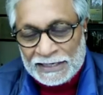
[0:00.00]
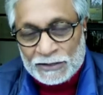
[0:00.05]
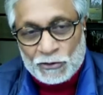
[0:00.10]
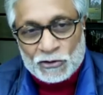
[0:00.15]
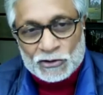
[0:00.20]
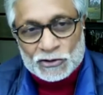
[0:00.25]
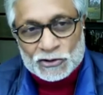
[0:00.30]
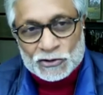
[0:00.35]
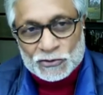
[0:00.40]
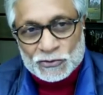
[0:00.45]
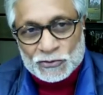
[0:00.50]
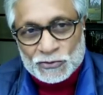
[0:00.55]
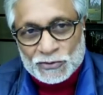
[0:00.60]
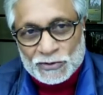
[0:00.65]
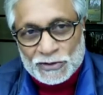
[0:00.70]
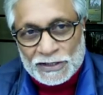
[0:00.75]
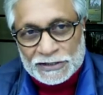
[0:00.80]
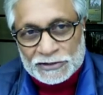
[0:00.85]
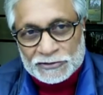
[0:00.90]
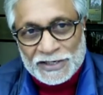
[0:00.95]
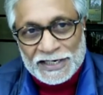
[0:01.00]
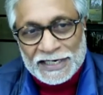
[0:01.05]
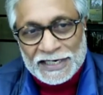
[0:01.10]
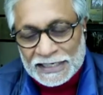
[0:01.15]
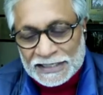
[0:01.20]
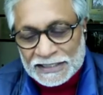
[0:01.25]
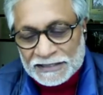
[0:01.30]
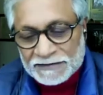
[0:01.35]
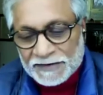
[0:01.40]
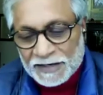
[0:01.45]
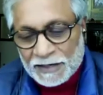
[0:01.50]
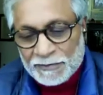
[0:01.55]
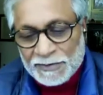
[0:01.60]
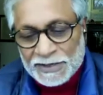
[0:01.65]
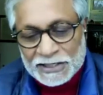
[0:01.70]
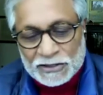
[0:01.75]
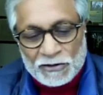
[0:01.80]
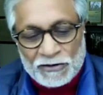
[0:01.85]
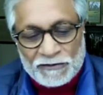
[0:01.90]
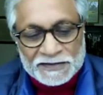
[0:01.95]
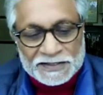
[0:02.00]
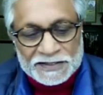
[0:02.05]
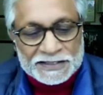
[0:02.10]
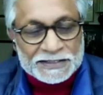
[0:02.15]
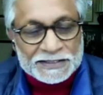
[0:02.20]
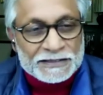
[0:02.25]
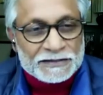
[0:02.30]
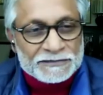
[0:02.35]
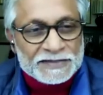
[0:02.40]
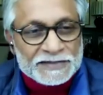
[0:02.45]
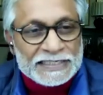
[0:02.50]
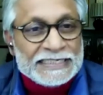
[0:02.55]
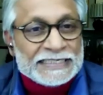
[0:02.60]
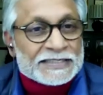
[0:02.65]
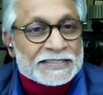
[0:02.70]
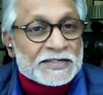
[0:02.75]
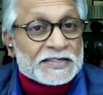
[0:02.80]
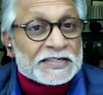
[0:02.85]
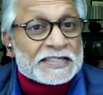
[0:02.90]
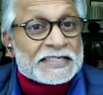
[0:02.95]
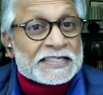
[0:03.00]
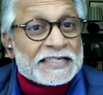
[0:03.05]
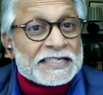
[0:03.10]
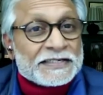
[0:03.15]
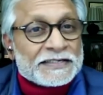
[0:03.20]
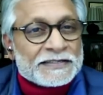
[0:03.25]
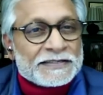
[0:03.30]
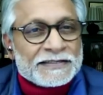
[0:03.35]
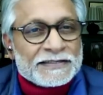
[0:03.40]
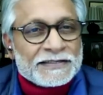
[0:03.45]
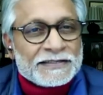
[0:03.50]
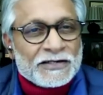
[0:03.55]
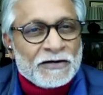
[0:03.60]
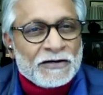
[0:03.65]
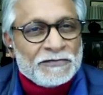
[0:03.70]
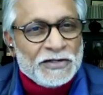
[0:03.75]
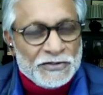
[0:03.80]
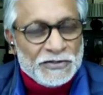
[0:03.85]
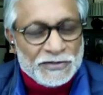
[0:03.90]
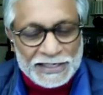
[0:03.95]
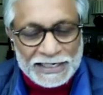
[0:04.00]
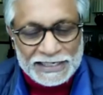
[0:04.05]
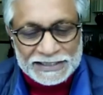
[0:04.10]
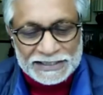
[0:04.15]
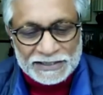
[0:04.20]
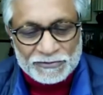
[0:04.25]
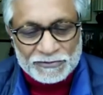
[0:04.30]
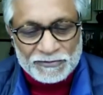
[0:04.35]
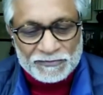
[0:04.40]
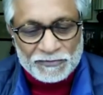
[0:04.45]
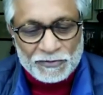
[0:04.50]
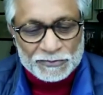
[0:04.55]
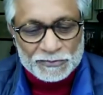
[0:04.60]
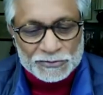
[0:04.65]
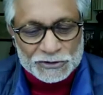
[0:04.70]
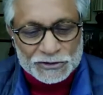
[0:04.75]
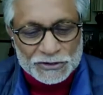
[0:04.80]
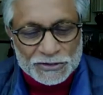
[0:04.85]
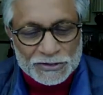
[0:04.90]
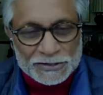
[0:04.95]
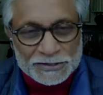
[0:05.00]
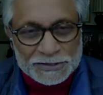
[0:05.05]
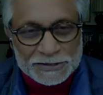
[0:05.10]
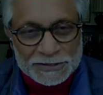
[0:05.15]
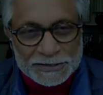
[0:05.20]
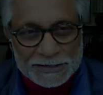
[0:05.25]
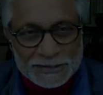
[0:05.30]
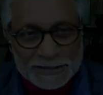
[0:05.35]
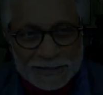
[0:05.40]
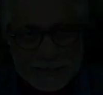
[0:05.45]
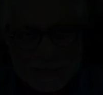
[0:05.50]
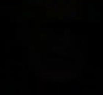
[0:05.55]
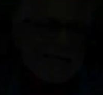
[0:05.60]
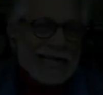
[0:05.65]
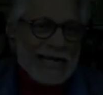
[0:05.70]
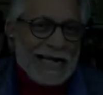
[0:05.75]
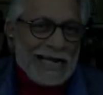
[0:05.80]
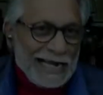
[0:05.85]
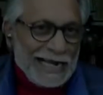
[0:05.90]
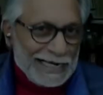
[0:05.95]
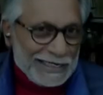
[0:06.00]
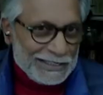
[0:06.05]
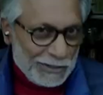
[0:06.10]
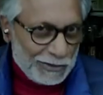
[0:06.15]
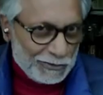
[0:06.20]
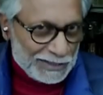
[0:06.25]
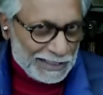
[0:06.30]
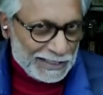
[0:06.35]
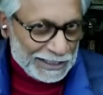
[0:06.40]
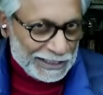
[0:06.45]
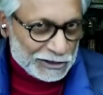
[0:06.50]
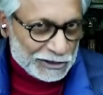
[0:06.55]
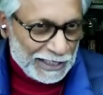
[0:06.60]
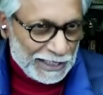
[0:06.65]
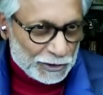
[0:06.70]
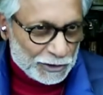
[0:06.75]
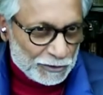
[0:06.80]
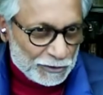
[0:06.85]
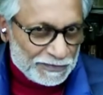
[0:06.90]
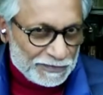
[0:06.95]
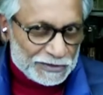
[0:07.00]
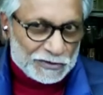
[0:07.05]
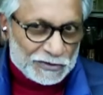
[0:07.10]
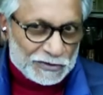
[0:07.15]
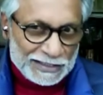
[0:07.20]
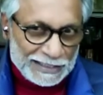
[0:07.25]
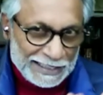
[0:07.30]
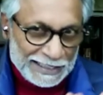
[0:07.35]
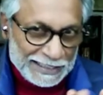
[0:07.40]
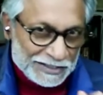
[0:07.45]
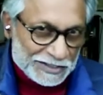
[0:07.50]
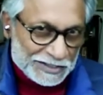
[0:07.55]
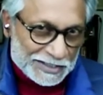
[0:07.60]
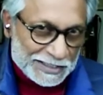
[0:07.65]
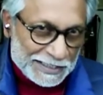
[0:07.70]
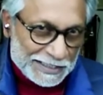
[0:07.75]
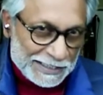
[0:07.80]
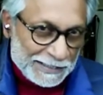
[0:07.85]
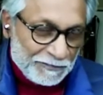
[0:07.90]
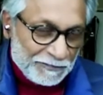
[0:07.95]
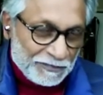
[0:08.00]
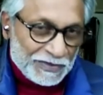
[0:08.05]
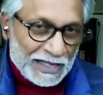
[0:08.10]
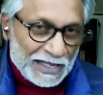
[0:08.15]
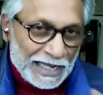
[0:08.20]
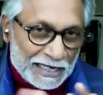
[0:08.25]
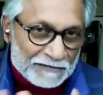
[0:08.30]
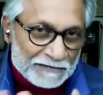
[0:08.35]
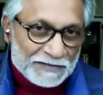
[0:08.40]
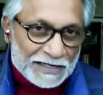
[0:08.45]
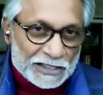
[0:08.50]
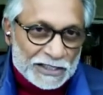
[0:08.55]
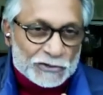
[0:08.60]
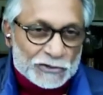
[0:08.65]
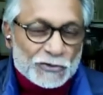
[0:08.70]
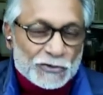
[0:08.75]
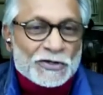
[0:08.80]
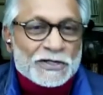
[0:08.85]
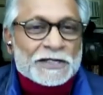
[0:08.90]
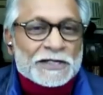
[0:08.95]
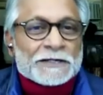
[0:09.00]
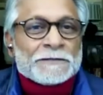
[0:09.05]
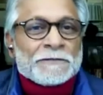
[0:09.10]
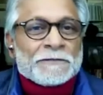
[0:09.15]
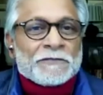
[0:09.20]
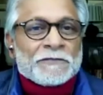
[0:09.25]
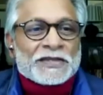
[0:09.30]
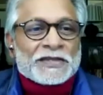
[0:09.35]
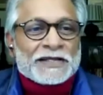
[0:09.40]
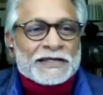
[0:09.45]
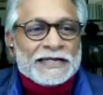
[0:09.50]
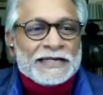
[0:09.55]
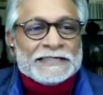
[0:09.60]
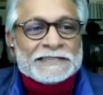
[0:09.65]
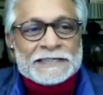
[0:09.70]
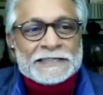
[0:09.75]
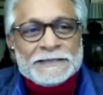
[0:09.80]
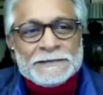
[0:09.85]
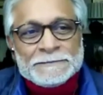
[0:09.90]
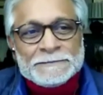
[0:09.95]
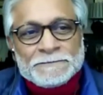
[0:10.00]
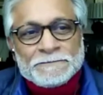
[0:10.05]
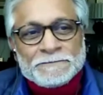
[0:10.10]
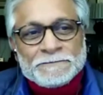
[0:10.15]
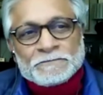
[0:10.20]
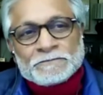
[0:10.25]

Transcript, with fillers: and also a training and development officer of the Eastern Synod of the United Reformed Church. So I now would like to hand over to Lindsay and Victoria. Lindsay?